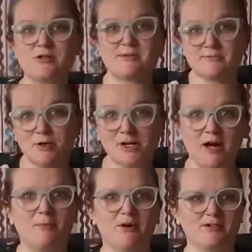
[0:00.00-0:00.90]
Christmas book
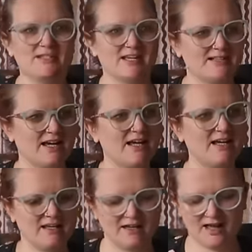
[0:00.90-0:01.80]
club on
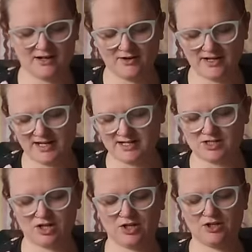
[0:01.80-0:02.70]
Sunday and I need
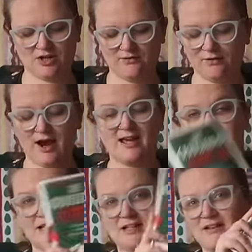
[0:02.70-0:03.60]
to have
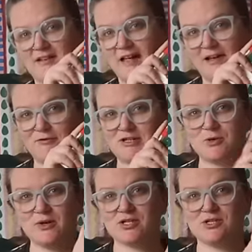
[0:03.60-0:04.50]
read and written
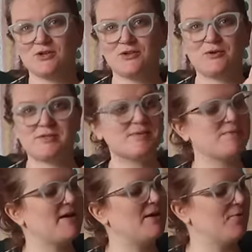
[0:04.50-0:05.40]
questions on the Christmas
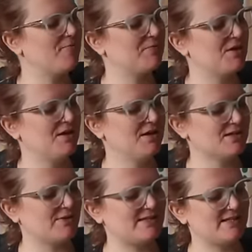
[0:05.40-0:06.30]
appeal.
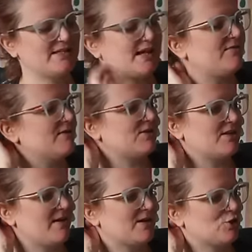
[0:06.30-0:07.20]
So I said to David, could
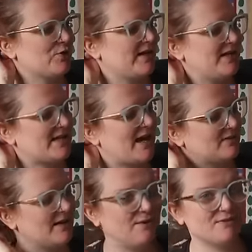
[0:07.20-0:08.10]
he make sure that he's had
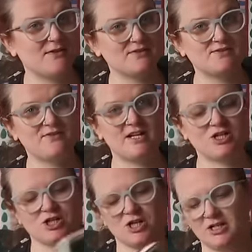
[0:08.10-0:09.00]
he would have this
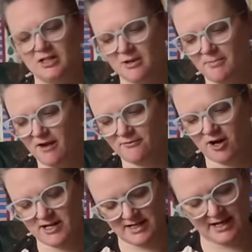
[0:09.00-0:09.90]
finished by
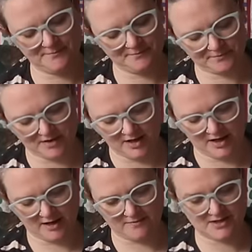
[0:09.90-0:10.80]
Friday?
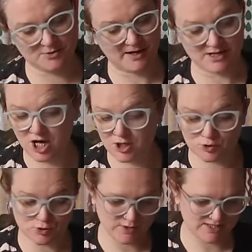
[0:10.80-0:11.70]
Um, he's on page
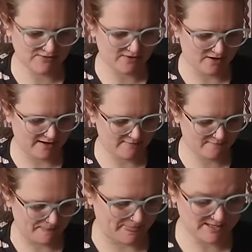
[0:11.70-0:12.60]
125.
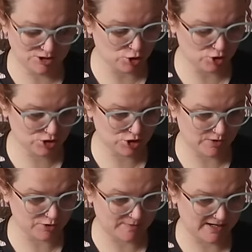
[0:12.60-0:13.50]
It's not
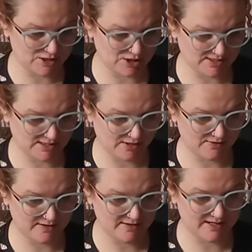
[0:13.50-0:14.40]
200 pages,
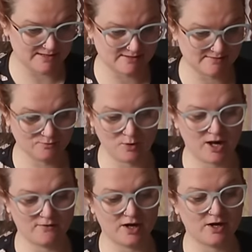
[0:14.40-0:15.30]
so he's well
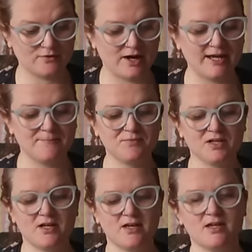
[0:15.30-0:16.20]
over halfway.
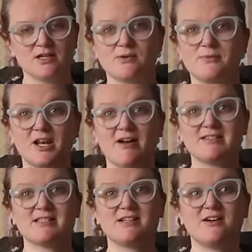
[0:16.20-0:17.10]
So I would like
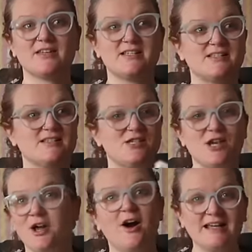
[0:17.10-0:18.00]
to start this
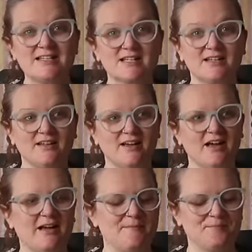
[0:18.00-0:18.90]
tonight
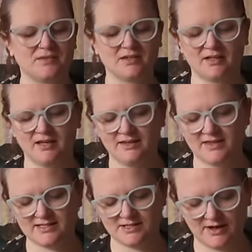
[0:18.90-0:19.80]
um, he
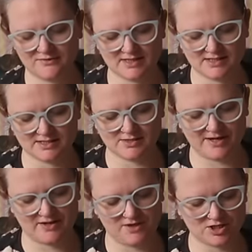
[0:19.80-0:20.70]
thinks he'll have this done. So
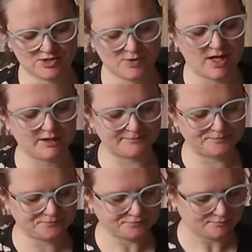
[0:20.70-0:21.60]
when he finishes work,
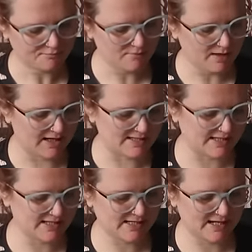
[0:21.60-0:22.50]
he's
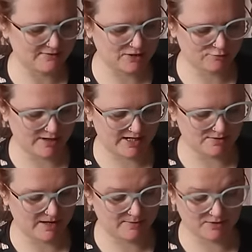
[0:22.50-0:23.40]
going to sit and have a little
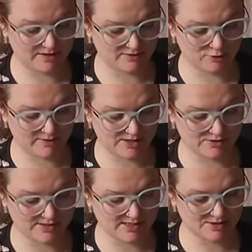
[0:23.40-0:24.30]
read. Maybe he'll have a little read
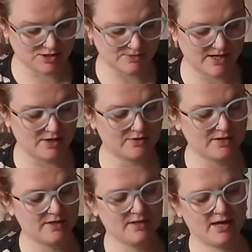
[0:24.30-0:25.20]
on his lunch as well.
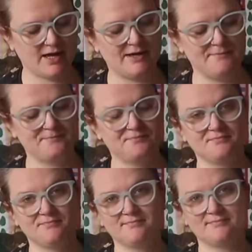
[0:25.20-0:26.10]
Um,
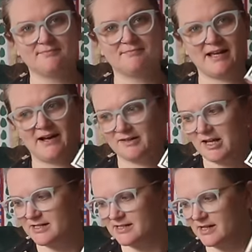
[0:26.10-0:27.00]
but yeah, I'd
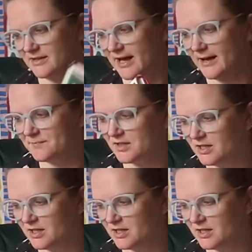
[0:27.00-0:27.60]
like to start that.